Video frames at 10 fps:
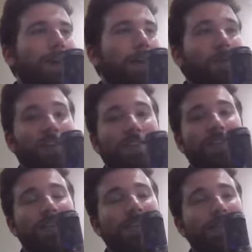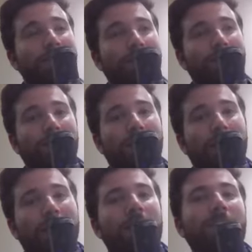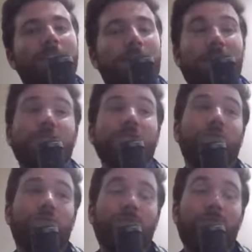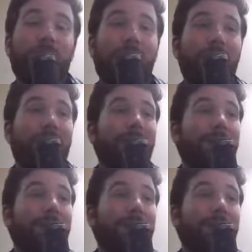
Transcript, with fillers: NYC. That's a group where